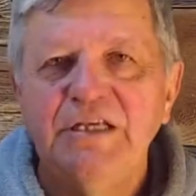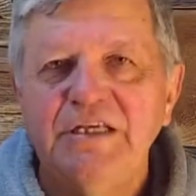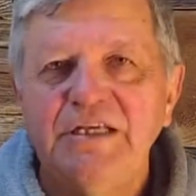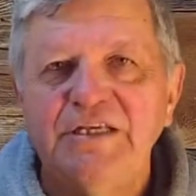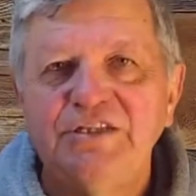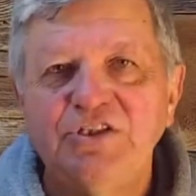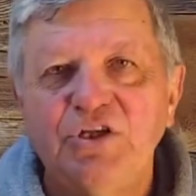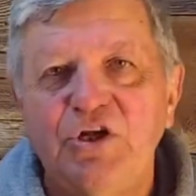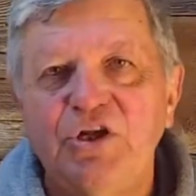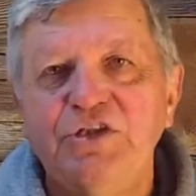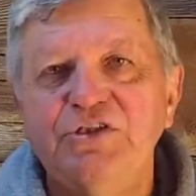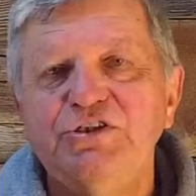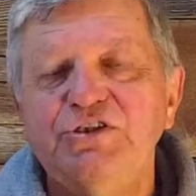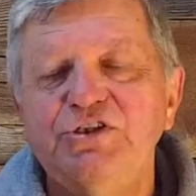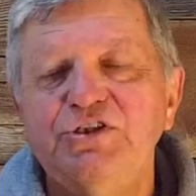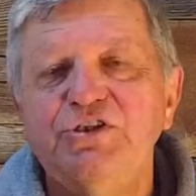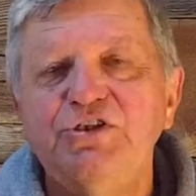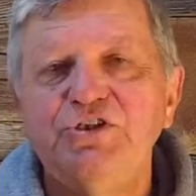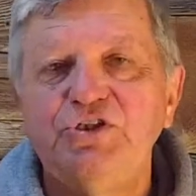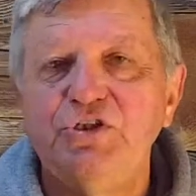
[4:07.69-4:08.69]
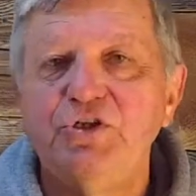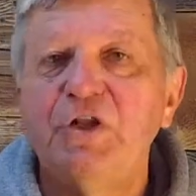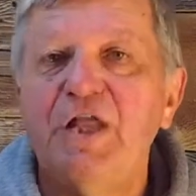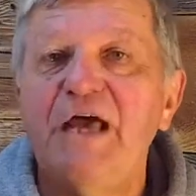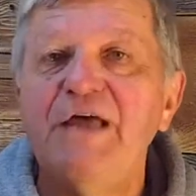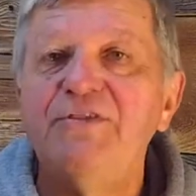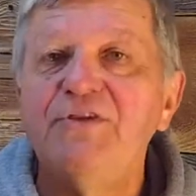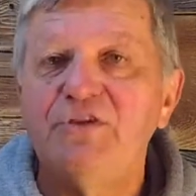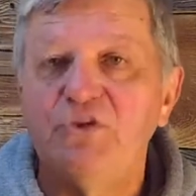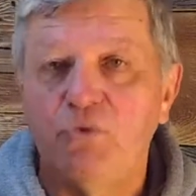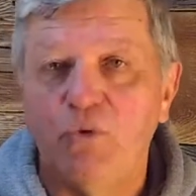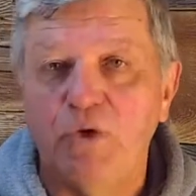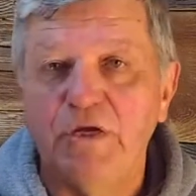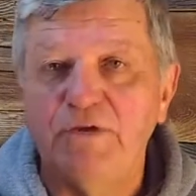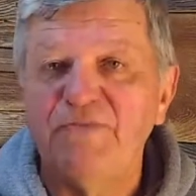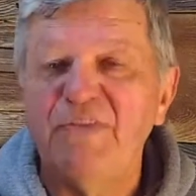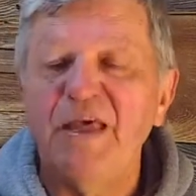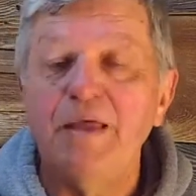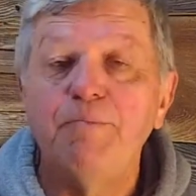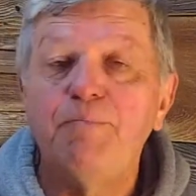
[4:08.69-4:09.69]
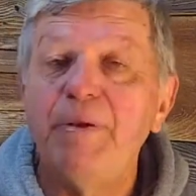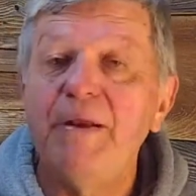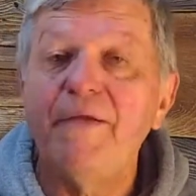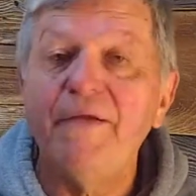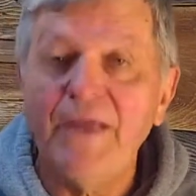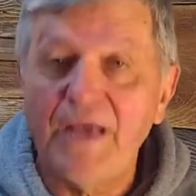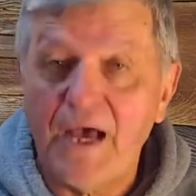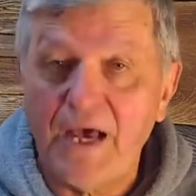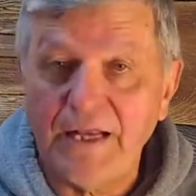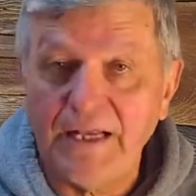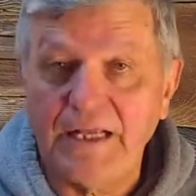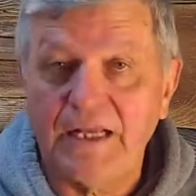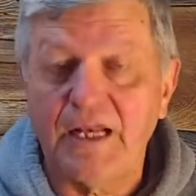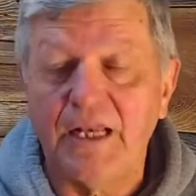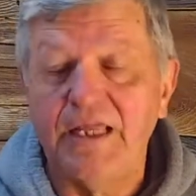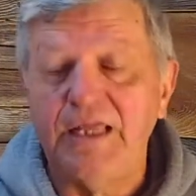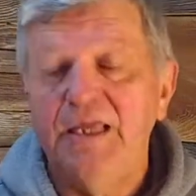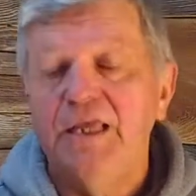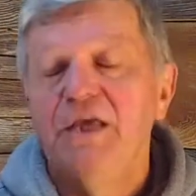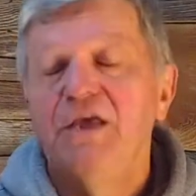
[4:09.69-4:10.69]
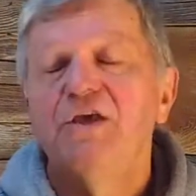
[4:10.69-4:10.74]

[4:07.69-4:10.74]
is that on July the 12th, and periodically